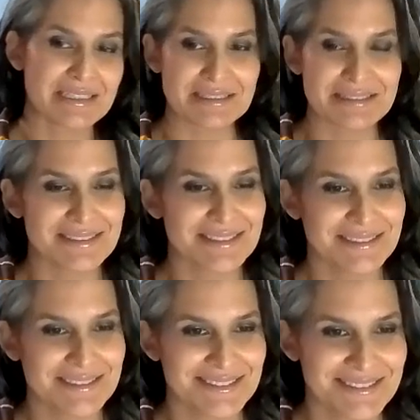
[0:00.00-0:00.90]

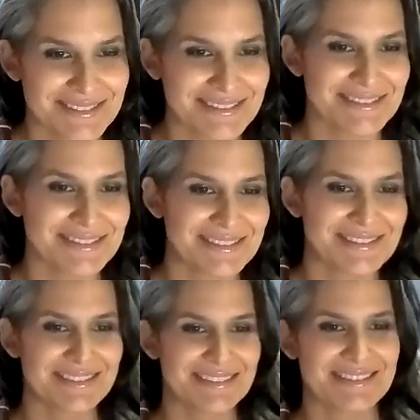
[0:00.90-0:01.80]

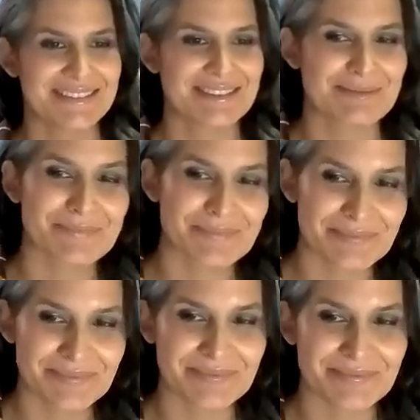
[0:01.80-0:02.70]

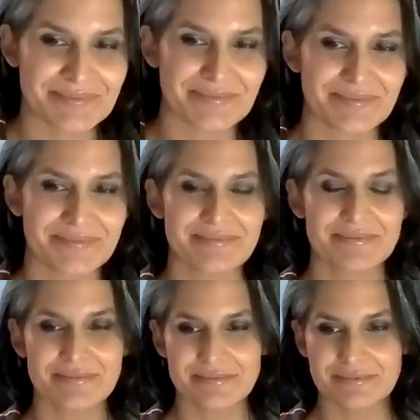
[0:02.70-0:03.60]

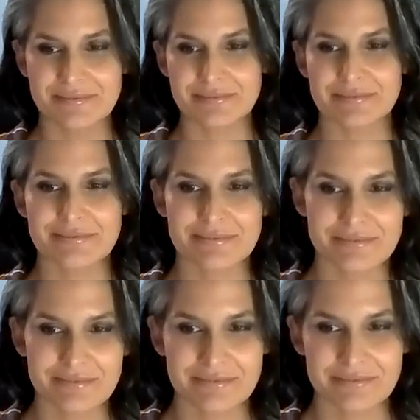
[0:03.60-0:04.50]

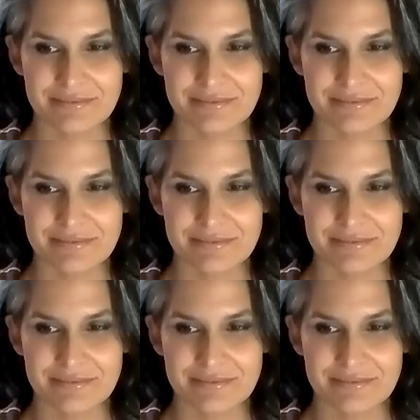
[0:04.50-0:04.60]
This person isn't speaking.